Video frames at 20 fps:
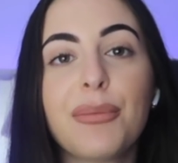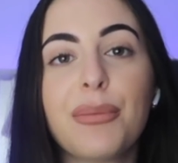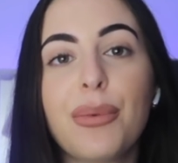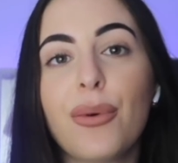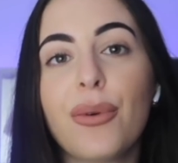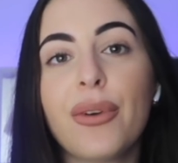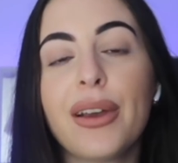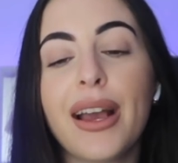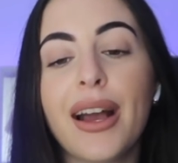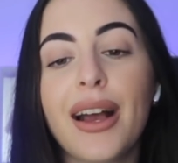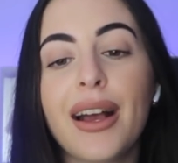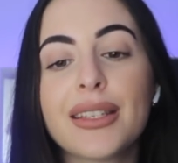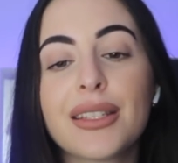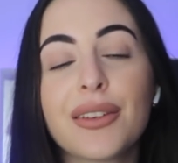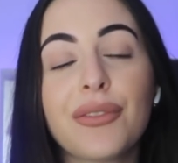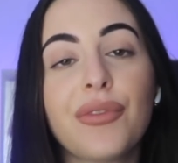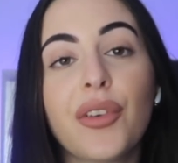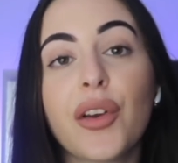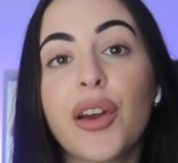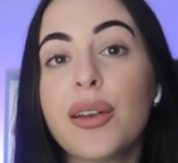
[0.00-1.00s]
boy has
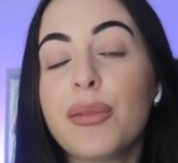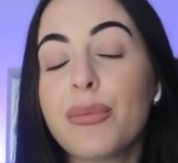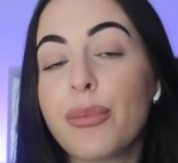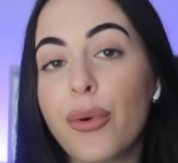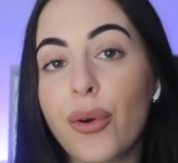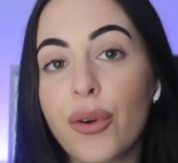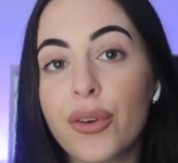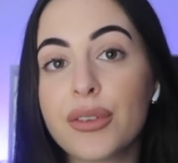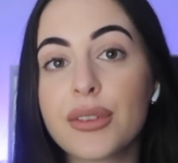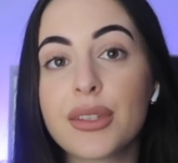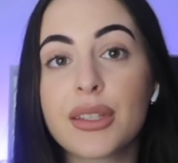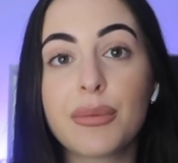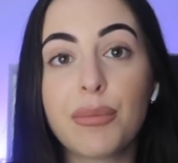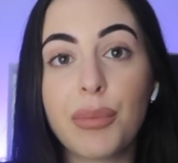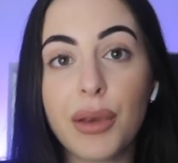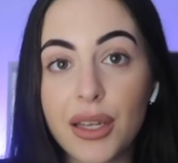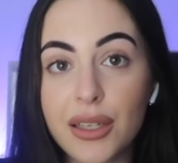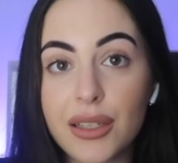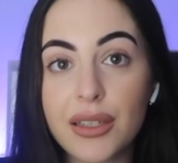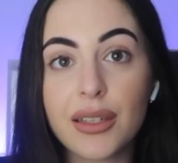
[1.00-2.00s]
a very important
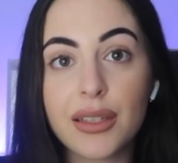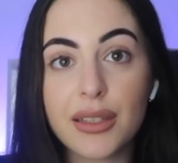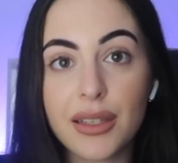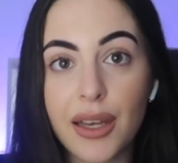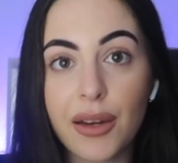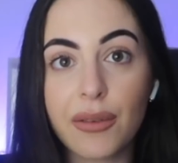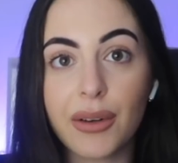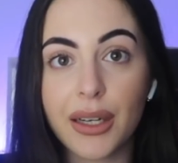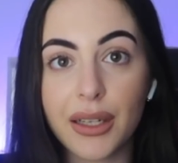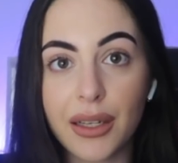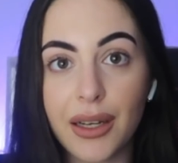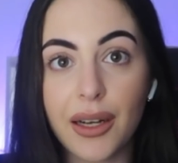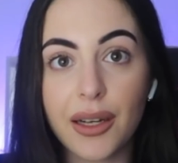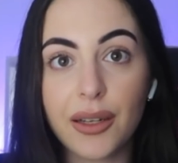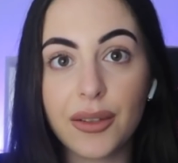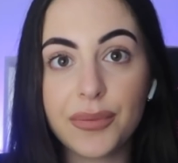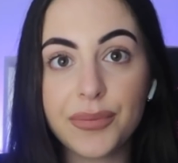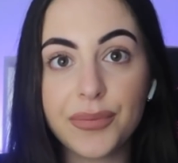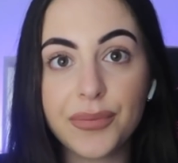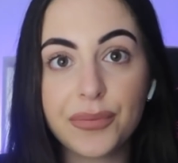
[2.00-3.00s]
speech to say right
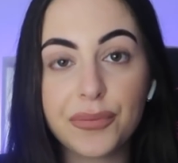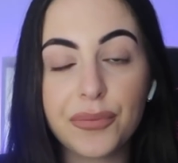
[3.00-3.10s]
now.